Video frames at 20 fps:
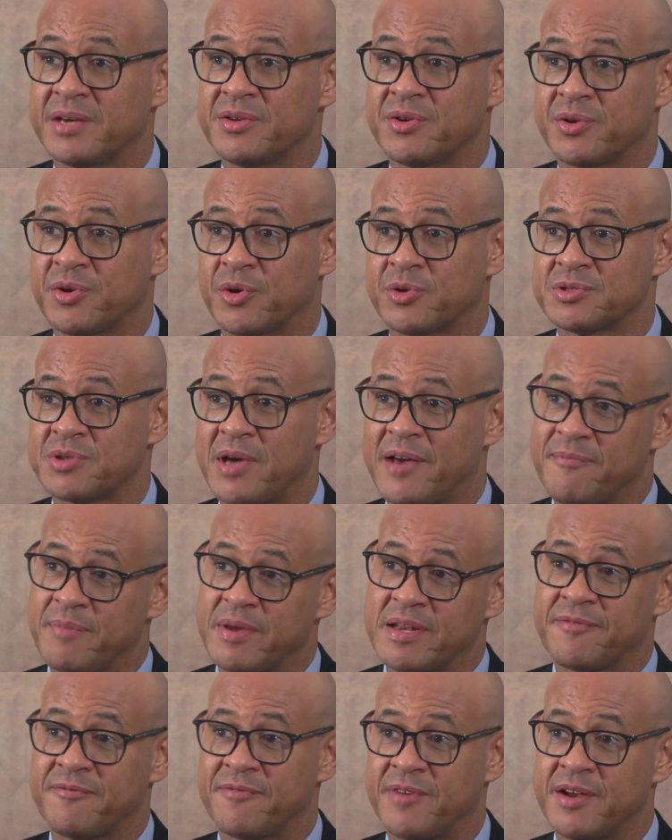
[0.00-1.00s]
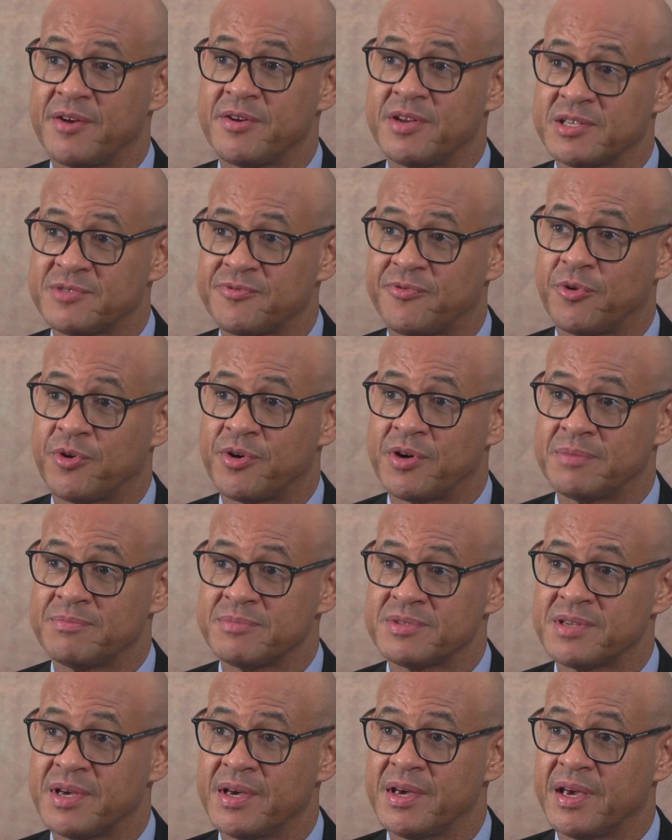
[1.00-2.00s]
So I've been in various
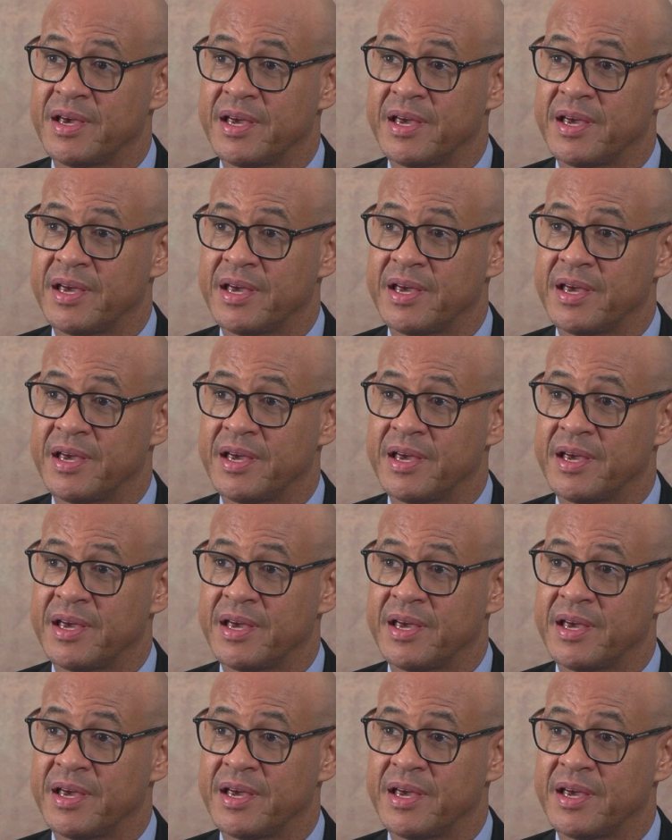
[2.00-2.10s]
forums,